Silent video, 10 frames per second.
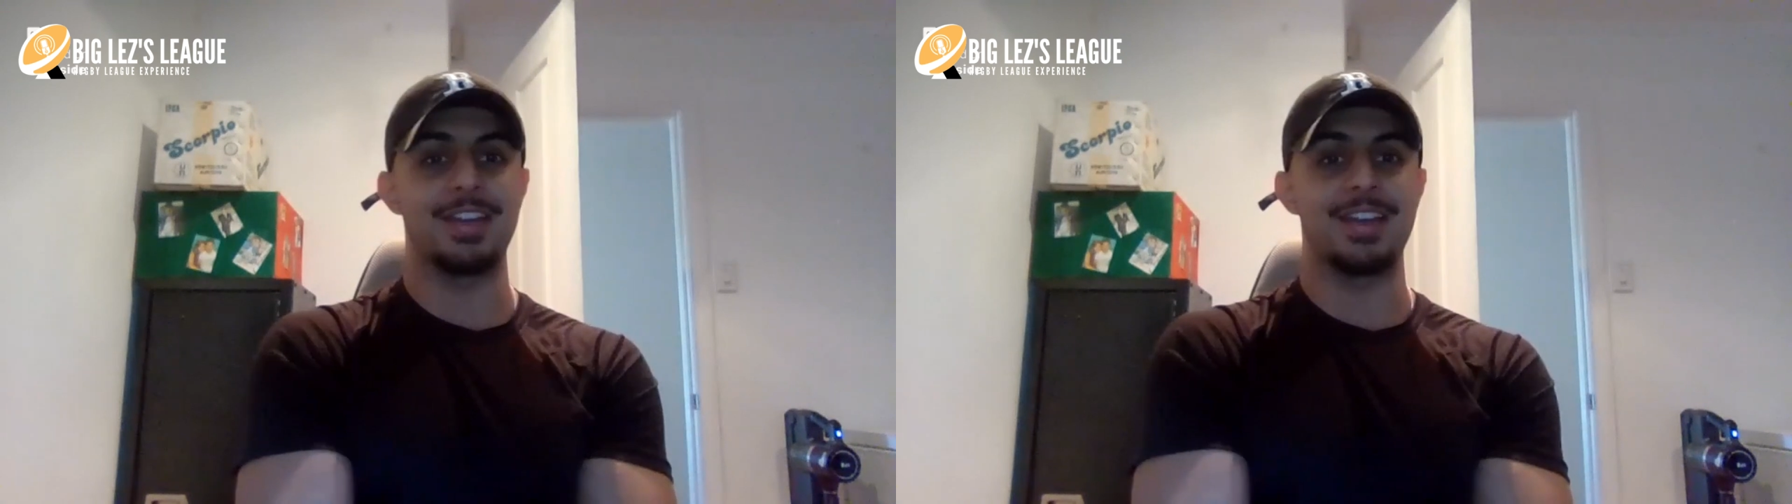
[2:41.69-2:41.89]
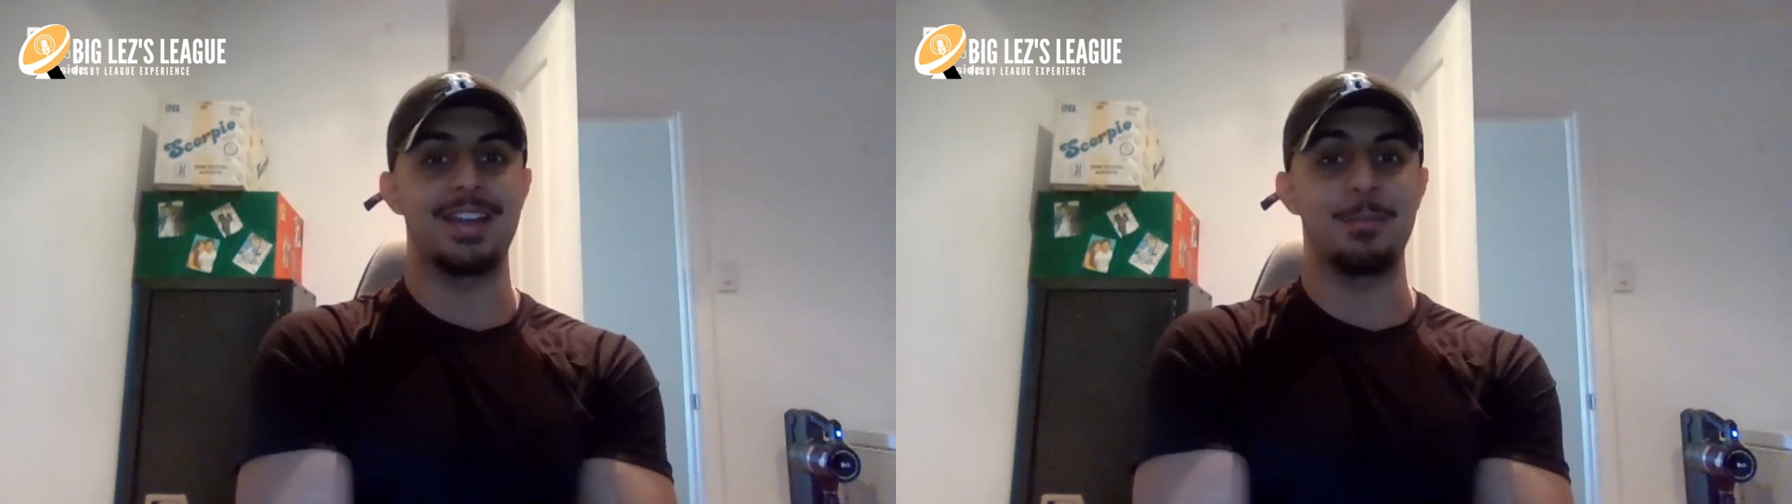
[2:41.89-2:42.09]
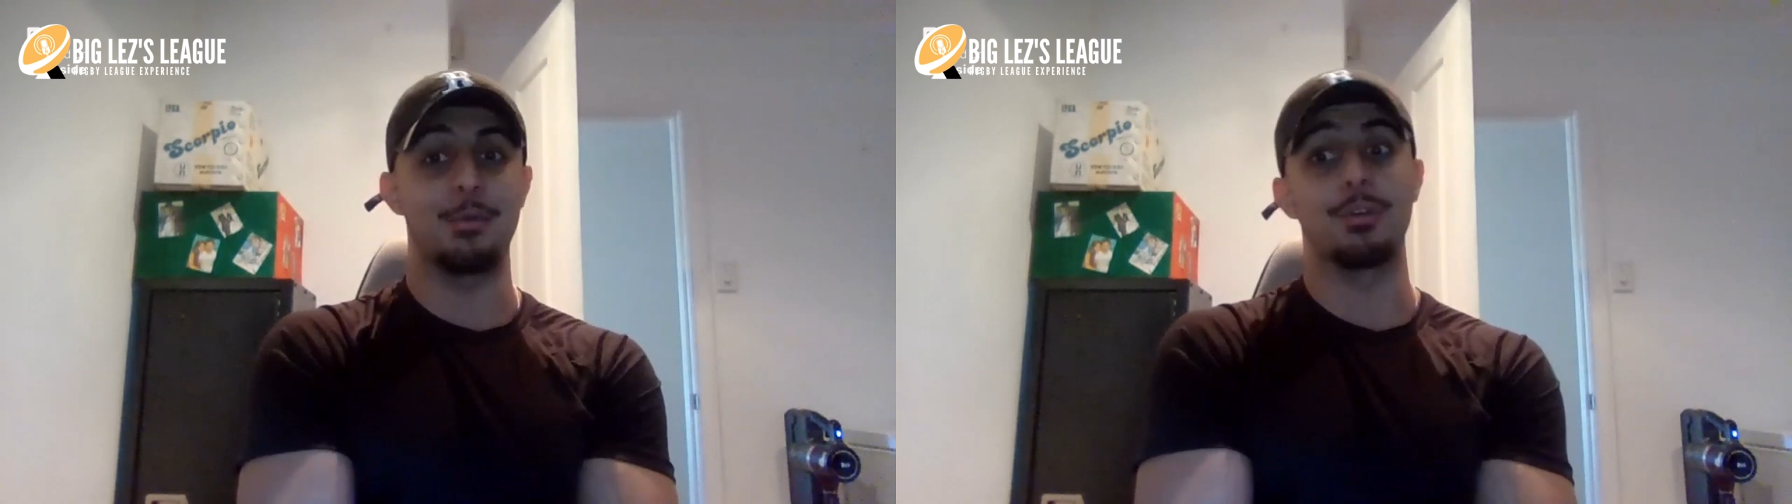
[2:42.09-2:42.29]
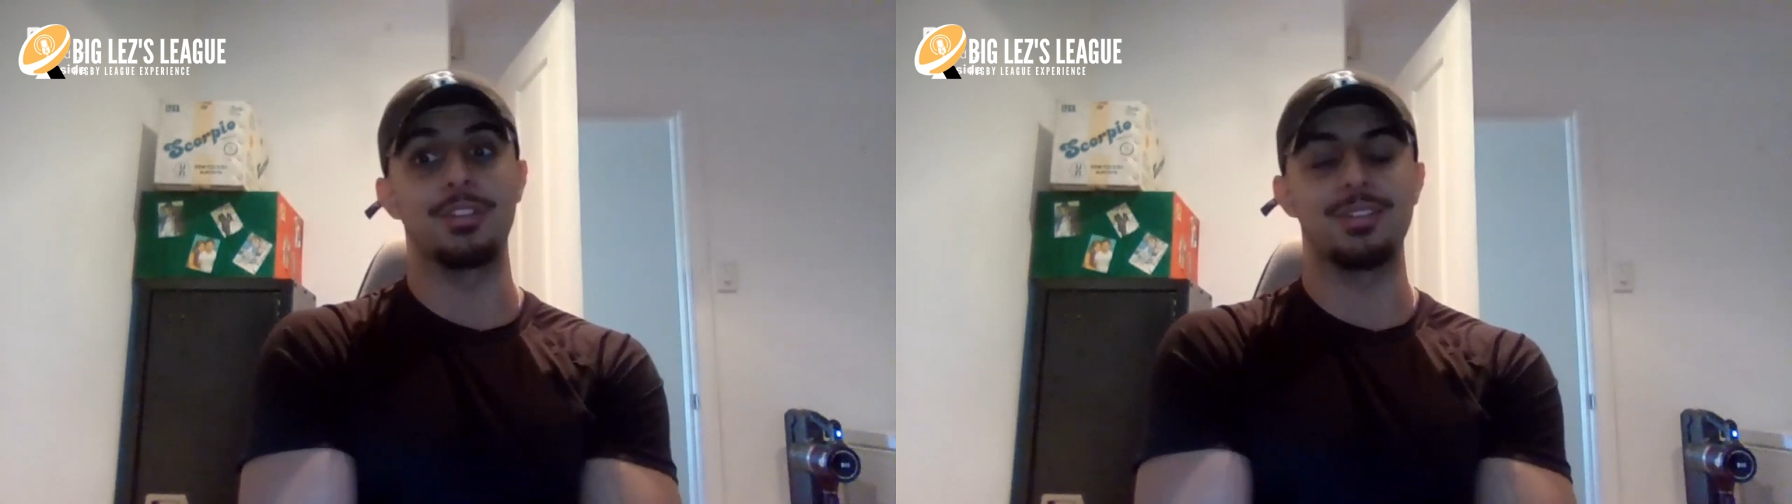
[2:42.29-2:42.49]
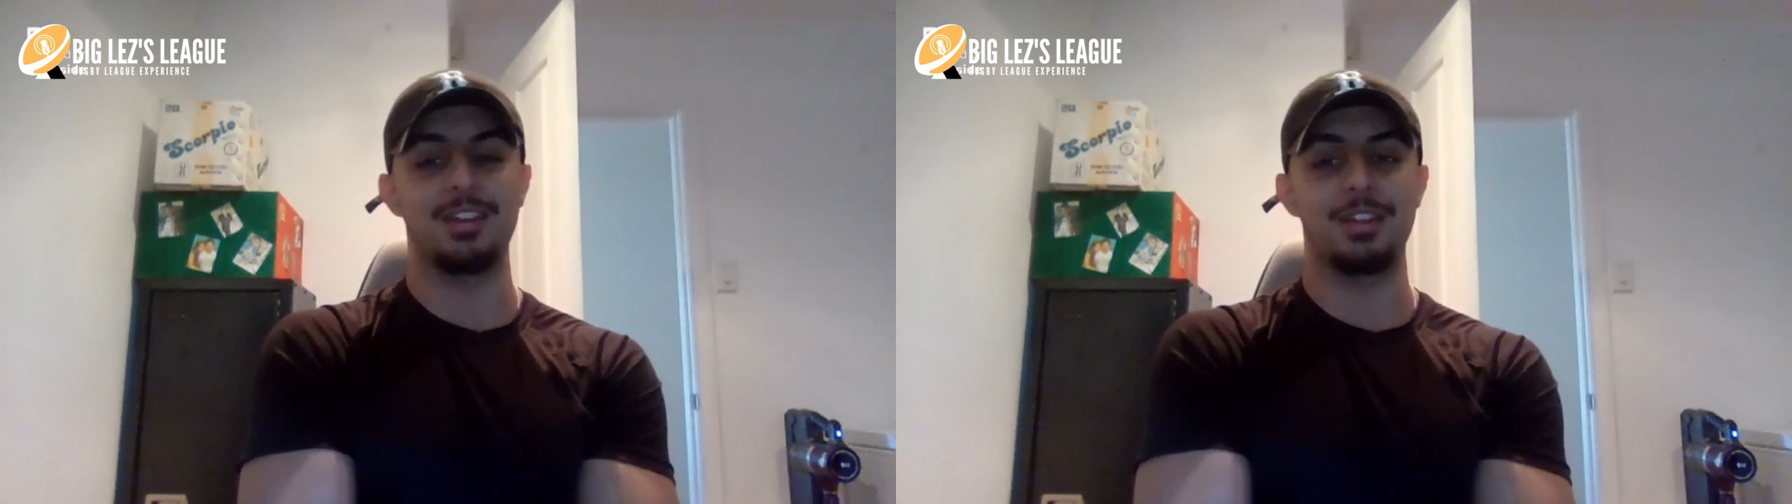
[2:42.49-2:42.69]
or on
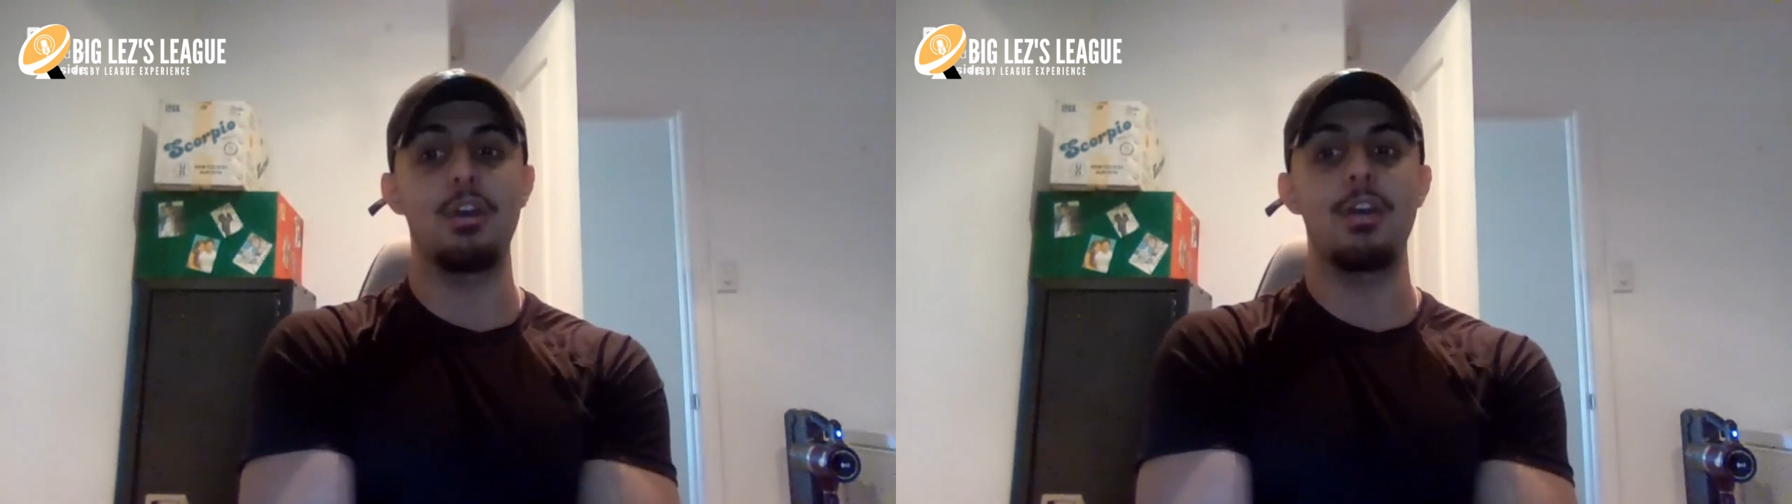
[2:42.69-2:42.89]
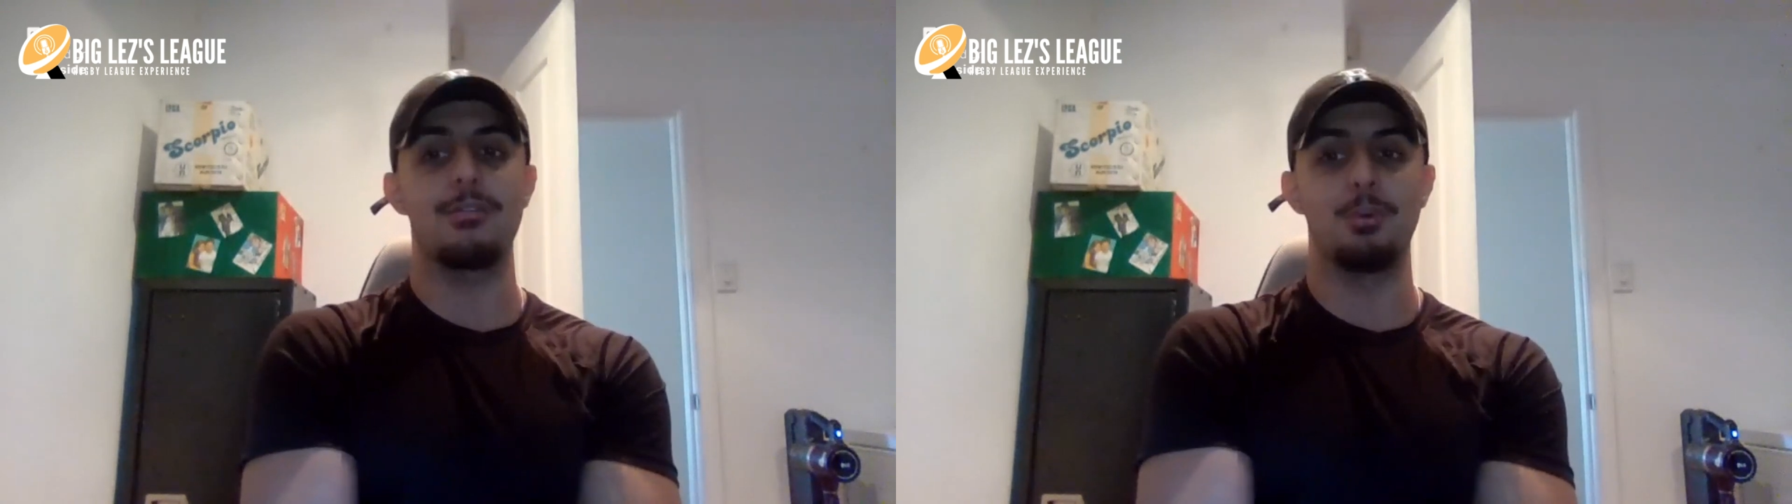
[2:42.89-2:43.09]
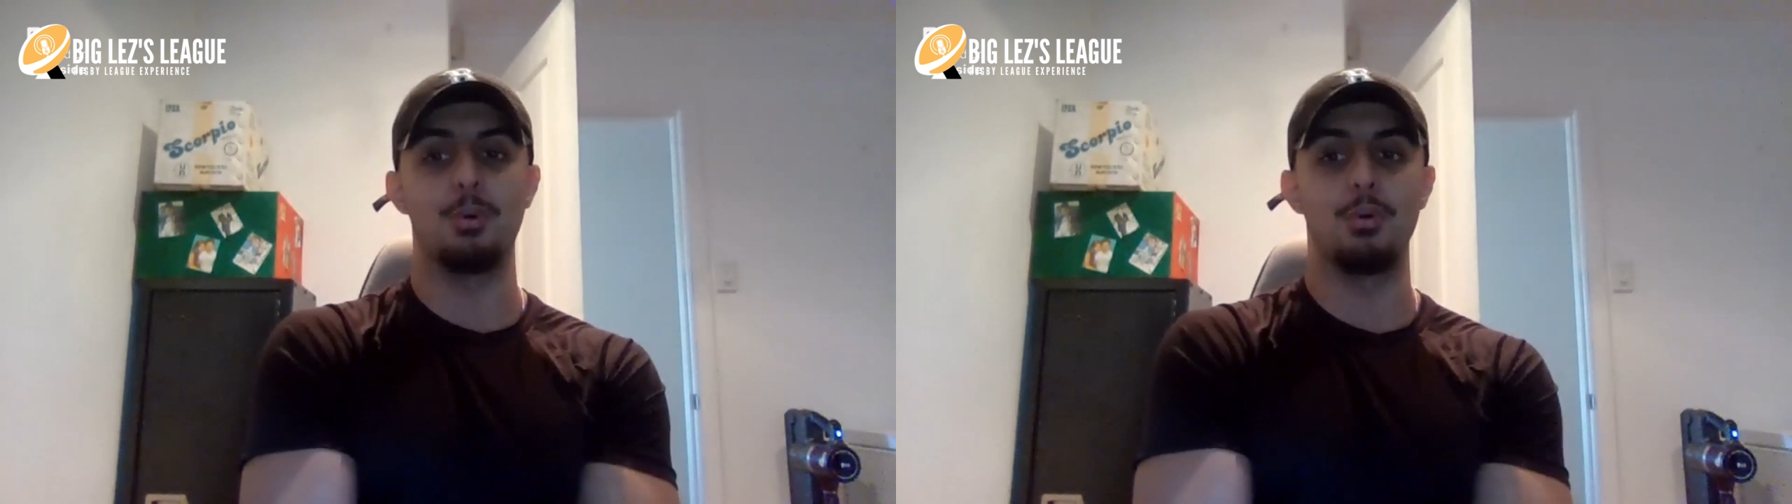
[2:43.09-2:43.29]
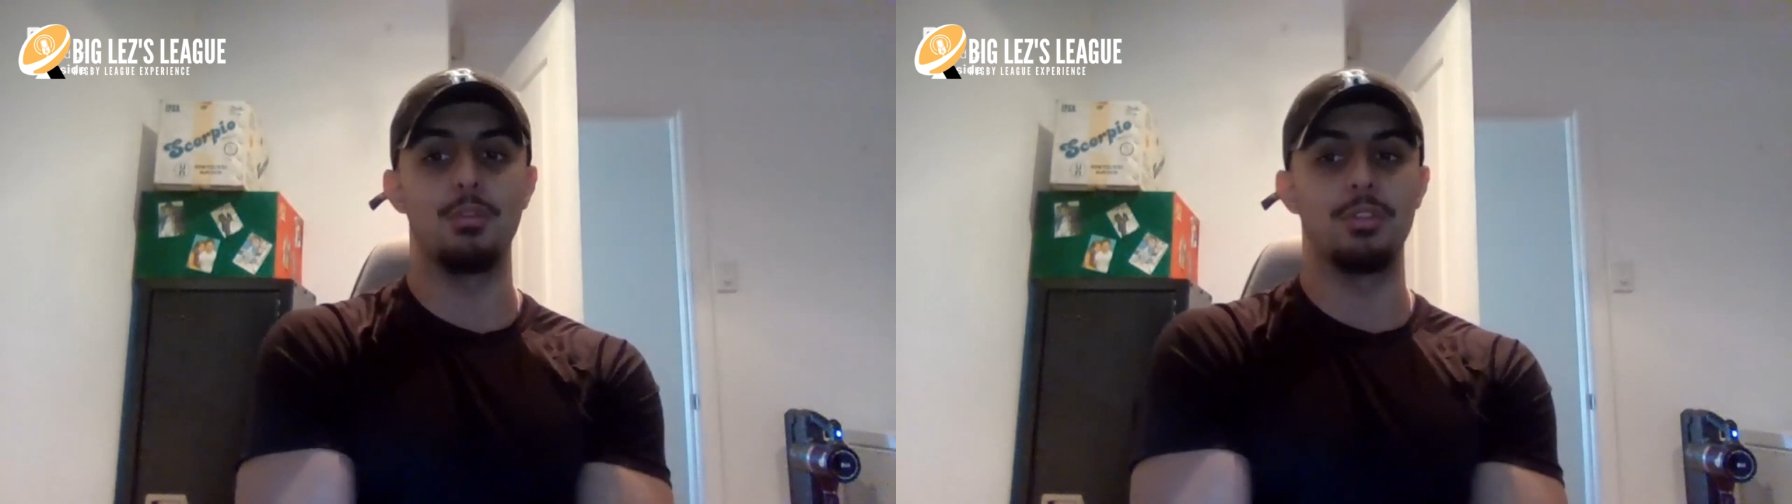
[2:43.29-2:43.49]
Sunday night for